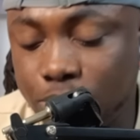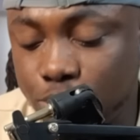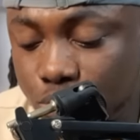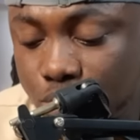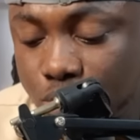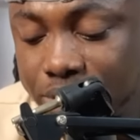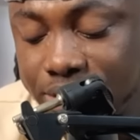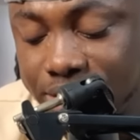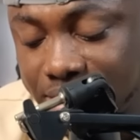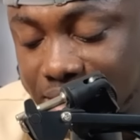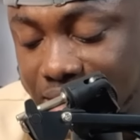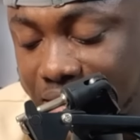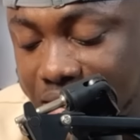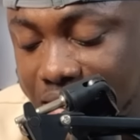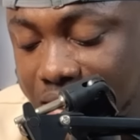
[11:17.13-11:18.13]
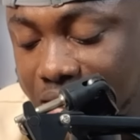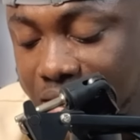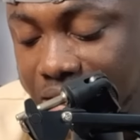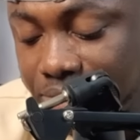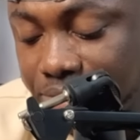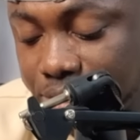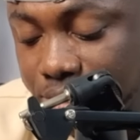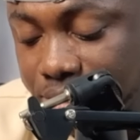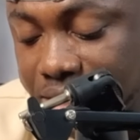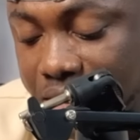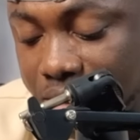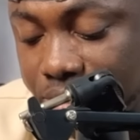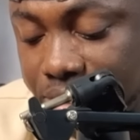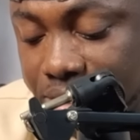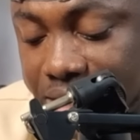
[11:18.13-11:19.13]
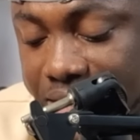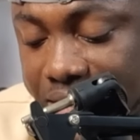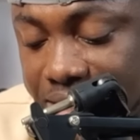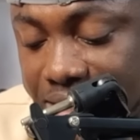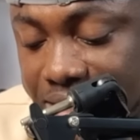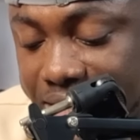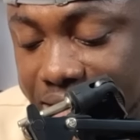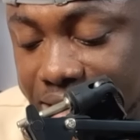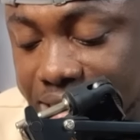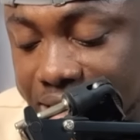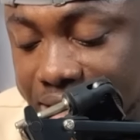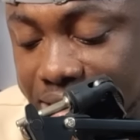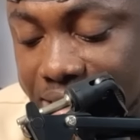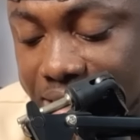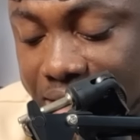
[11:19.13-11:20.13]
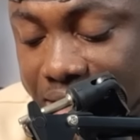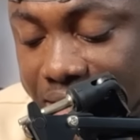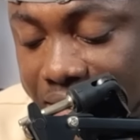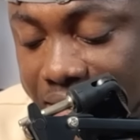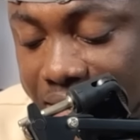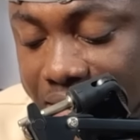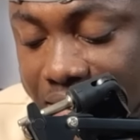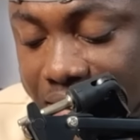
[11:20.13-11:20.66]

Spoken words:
So we want to see if Chelsea are going to get these things in there